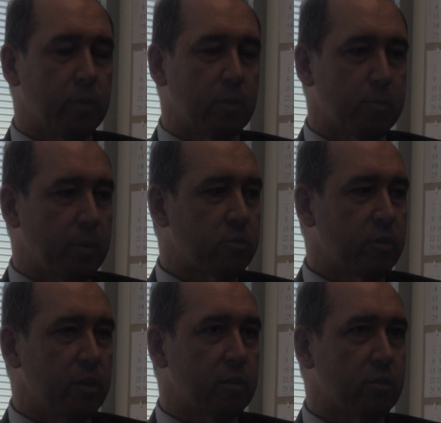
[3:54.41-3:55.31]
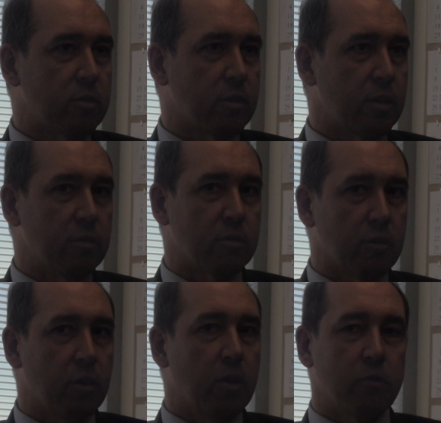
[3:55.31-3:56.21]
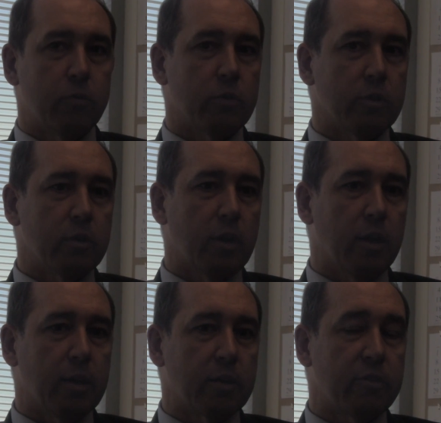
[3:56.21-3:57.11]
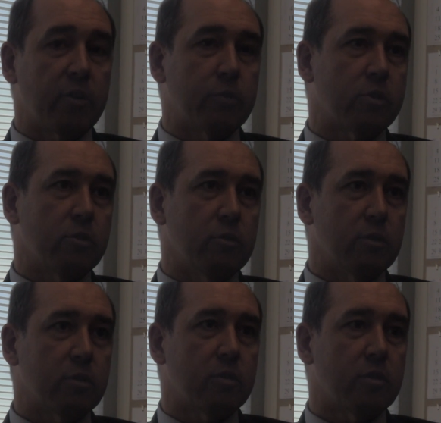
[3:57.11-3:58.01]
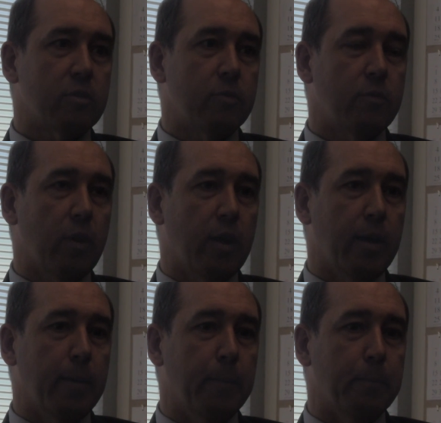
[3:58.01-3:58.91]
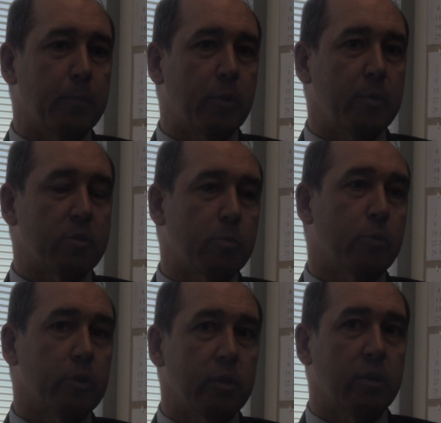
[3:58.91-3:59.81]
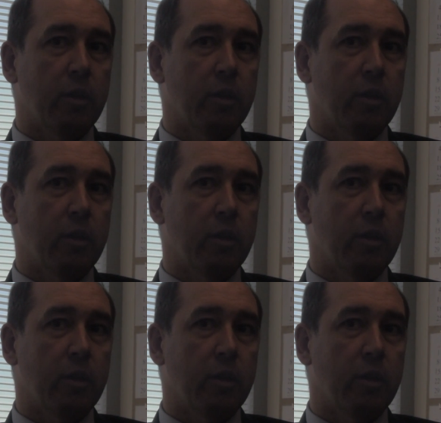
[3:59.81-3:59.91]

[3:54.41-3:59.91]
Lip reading: The Space Grants is for graduate students to be supported